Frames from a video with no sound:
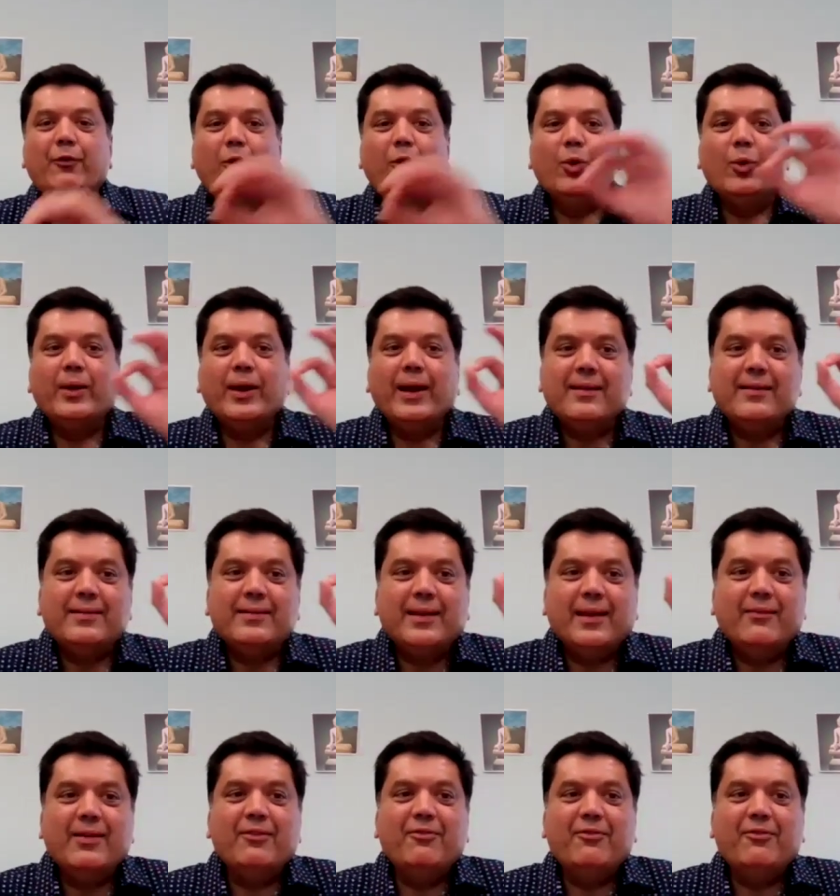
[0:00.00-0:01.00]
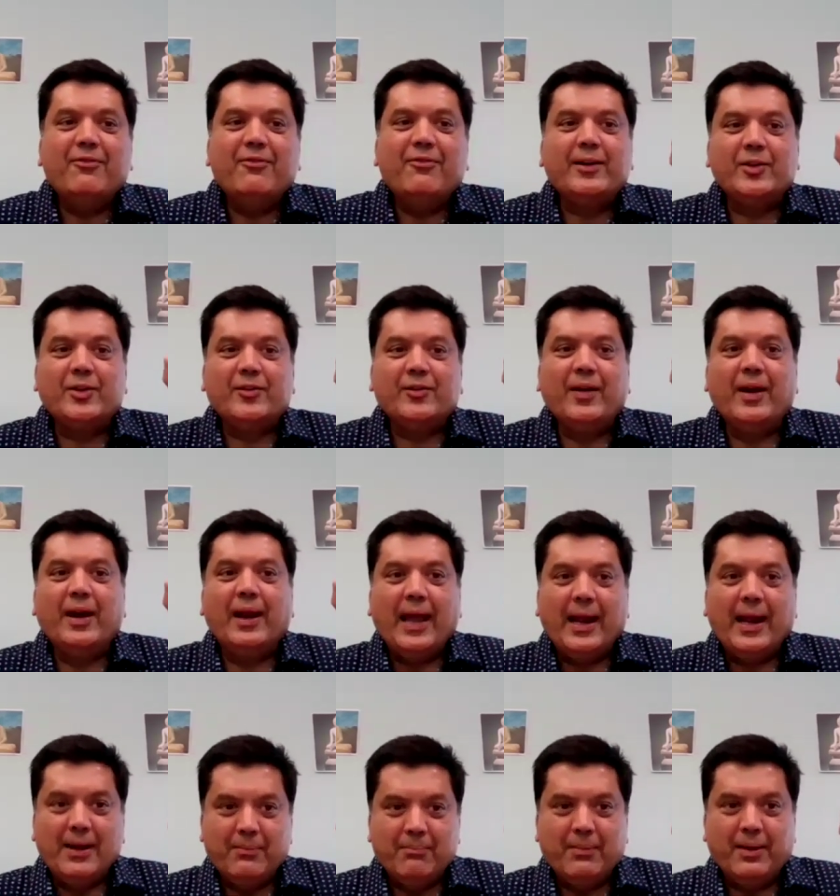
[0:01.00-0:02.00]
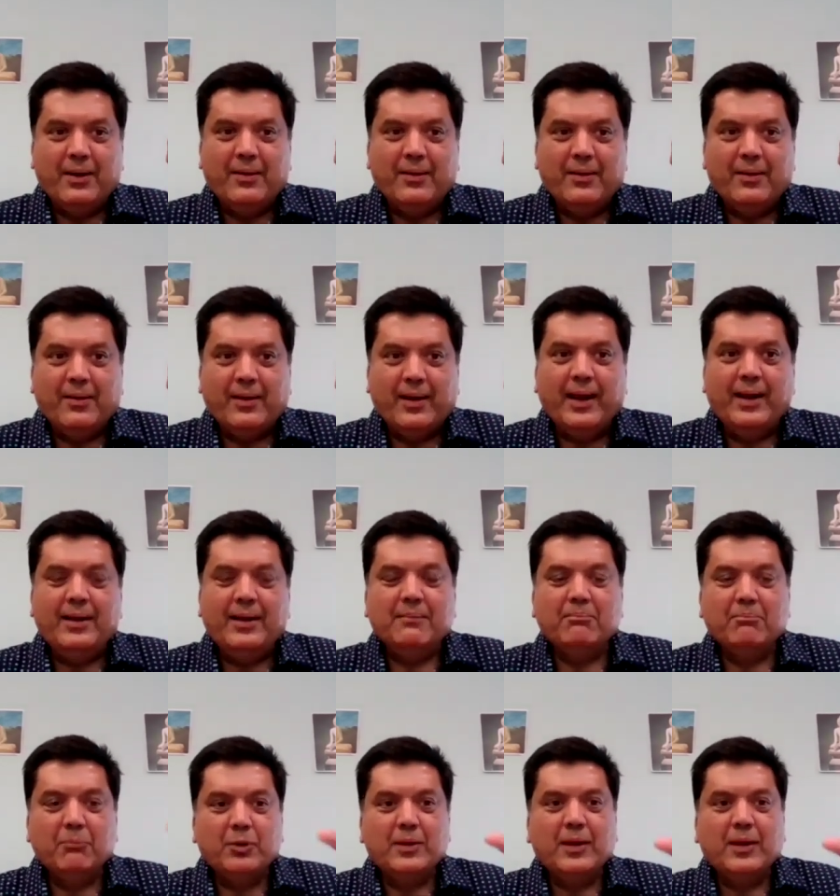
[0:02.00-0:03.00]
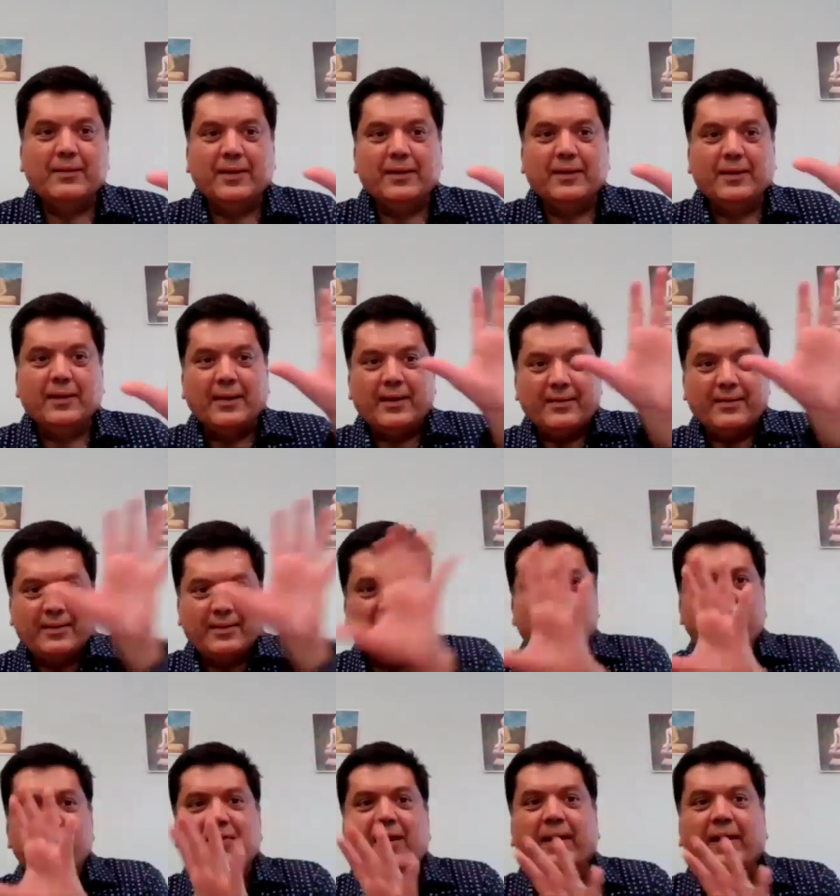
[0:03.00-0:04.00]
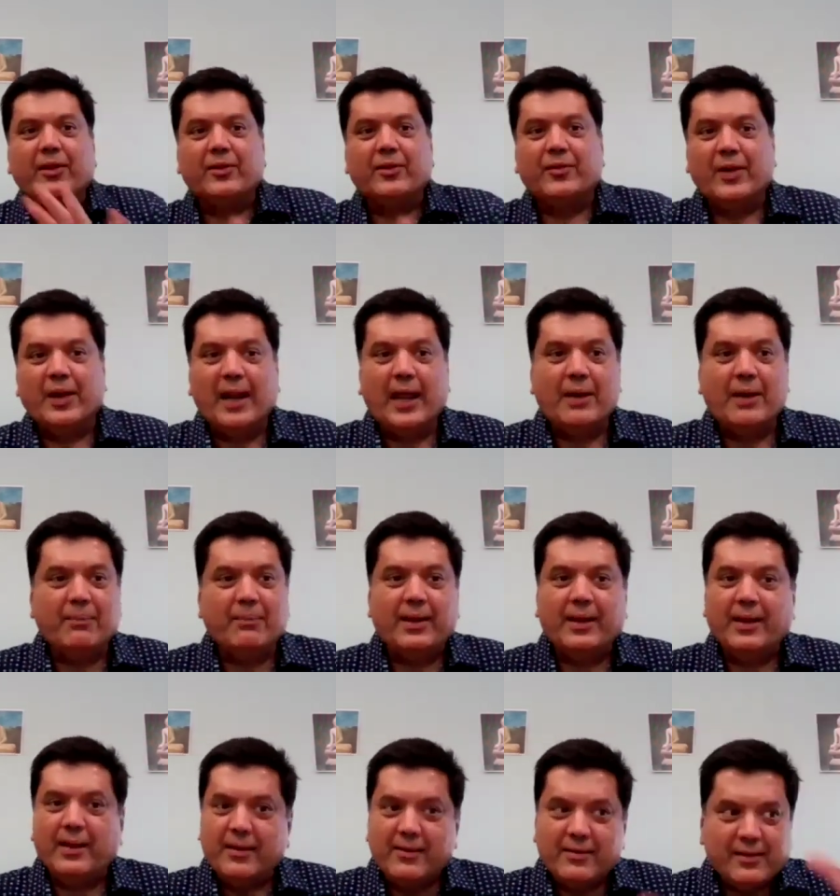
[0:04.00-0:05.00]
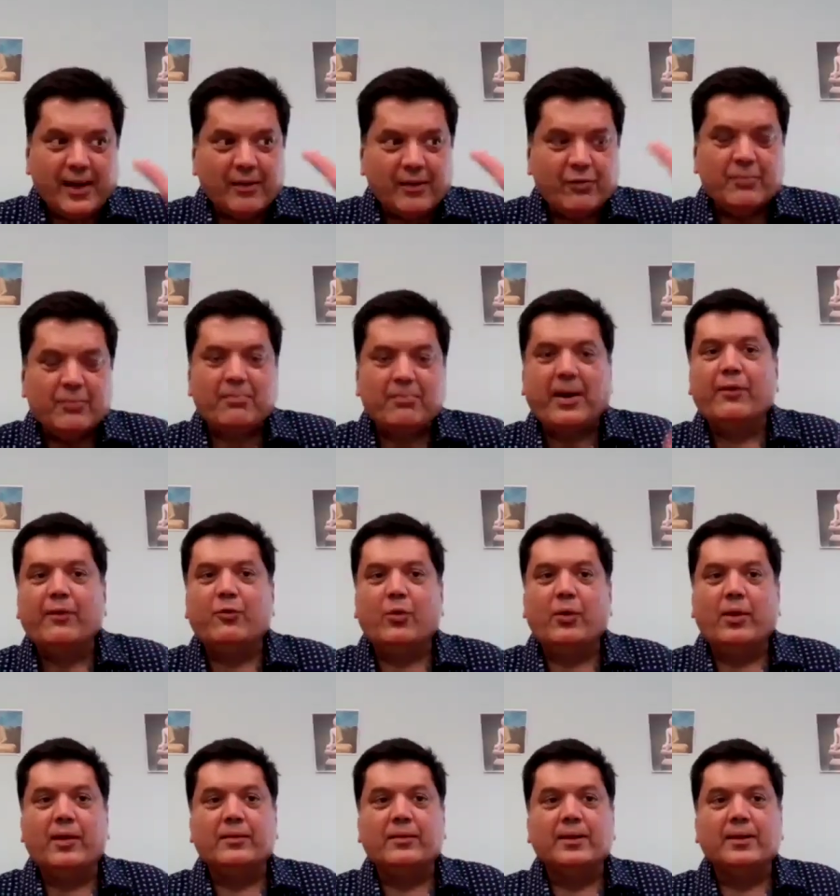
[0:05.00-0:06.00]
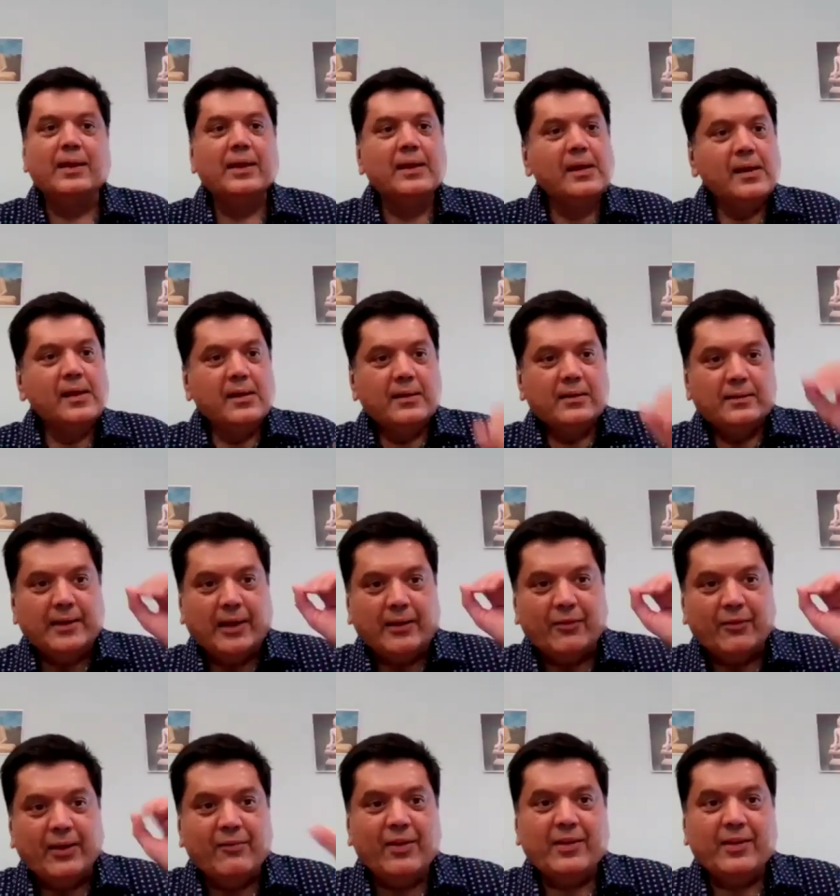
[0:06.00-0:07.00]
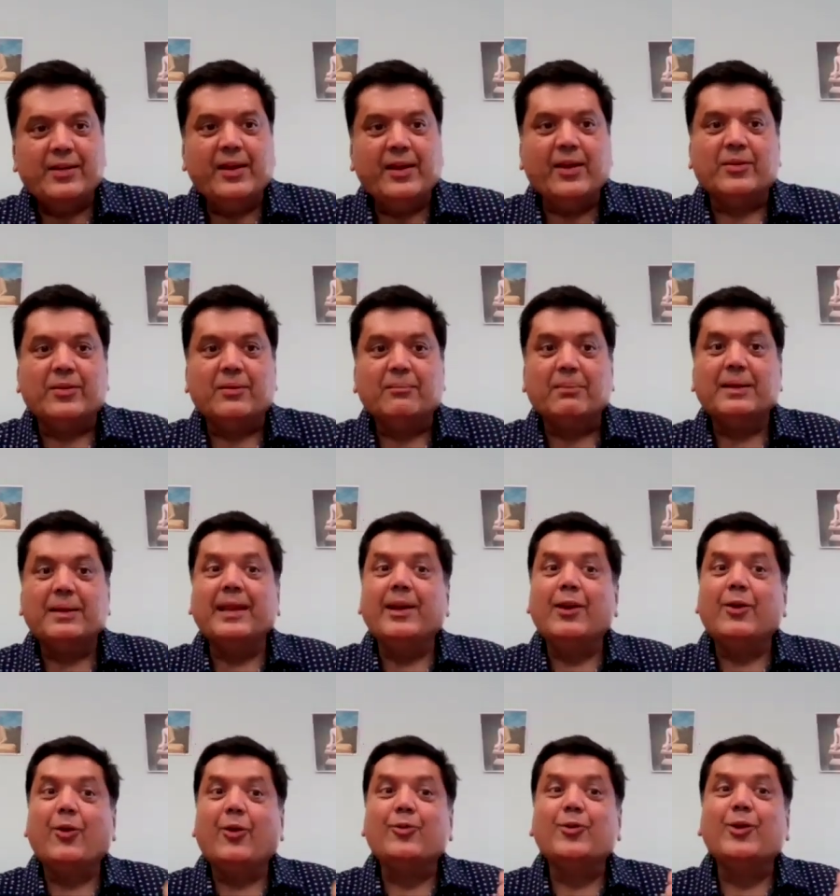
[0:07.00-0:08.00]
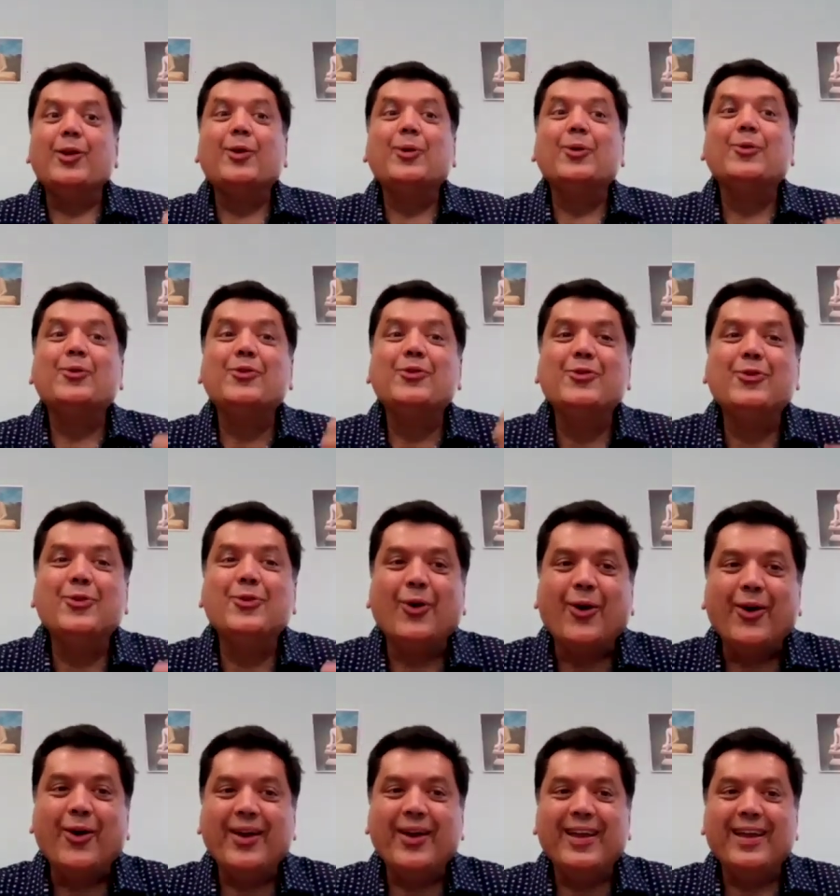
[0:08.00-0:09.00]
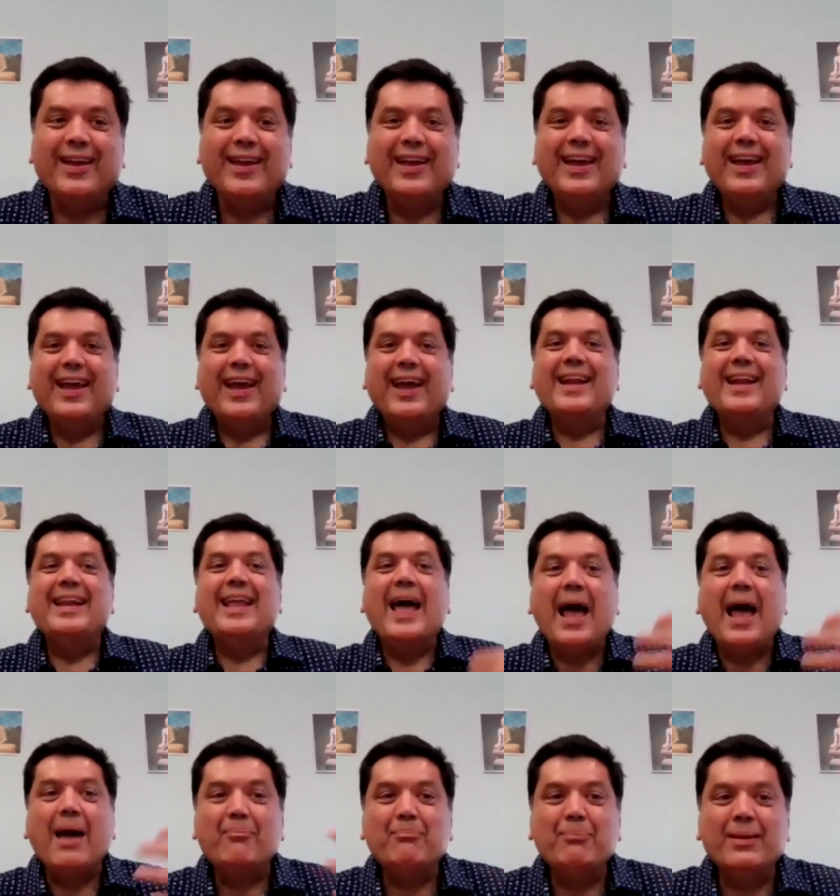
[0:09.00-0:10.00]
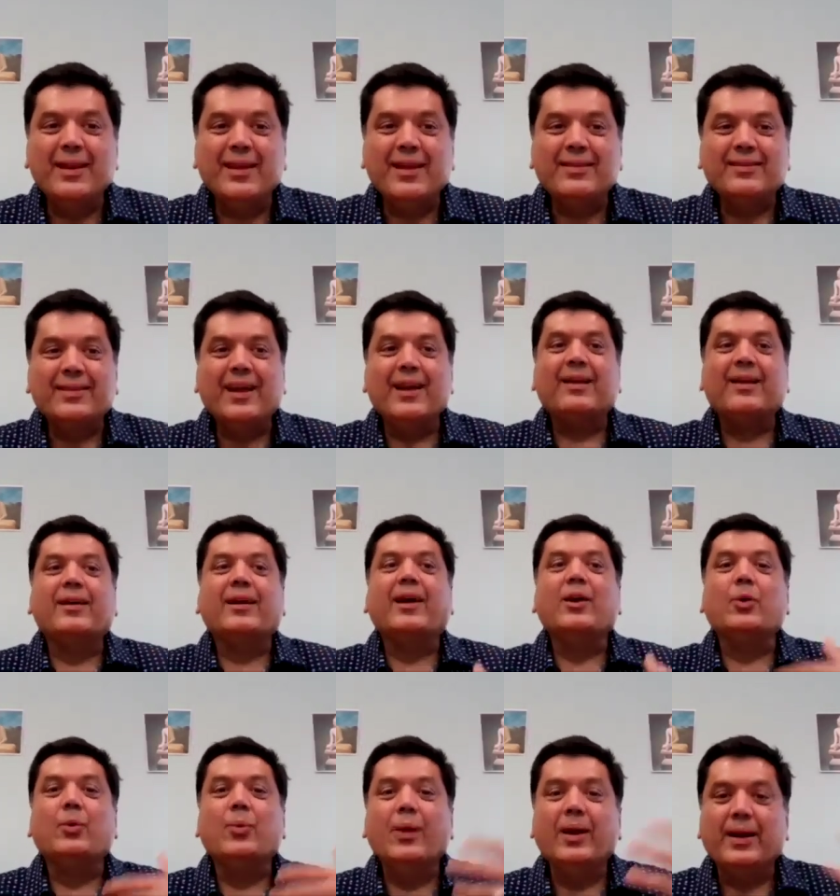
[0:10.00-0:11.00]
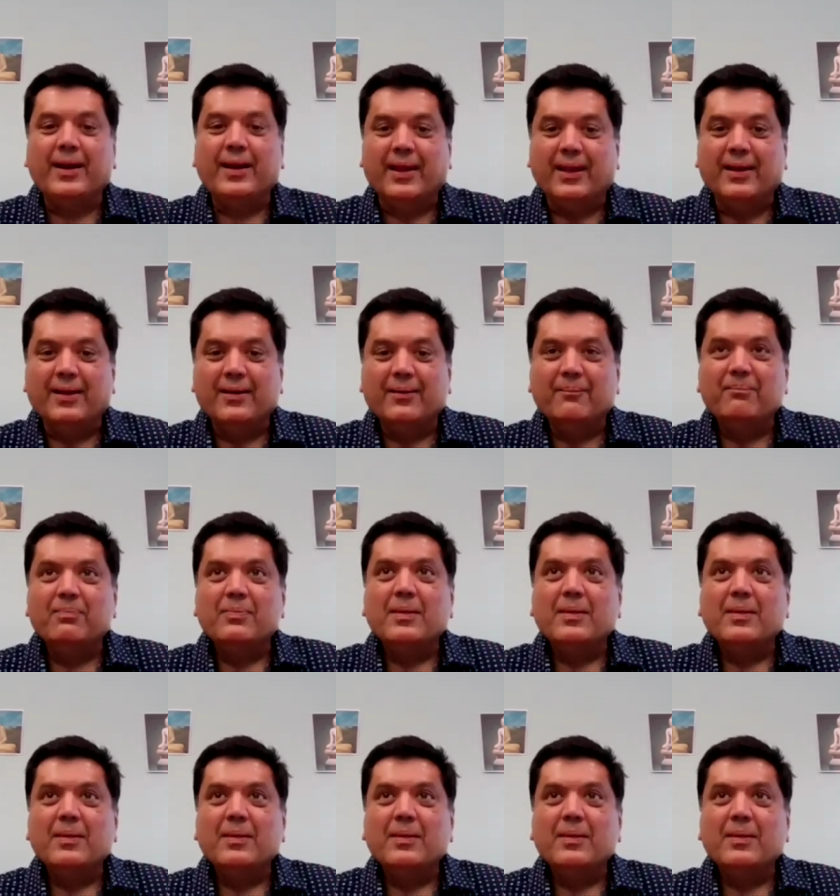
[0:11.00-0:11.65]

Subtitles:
If you look at seven factors of enlightenment, right? Buddha said that there are seven factors of enlightenment. Yeah, it starts with mindfulness, starts with investigation, but then it also includes joy and happiness and tranquility.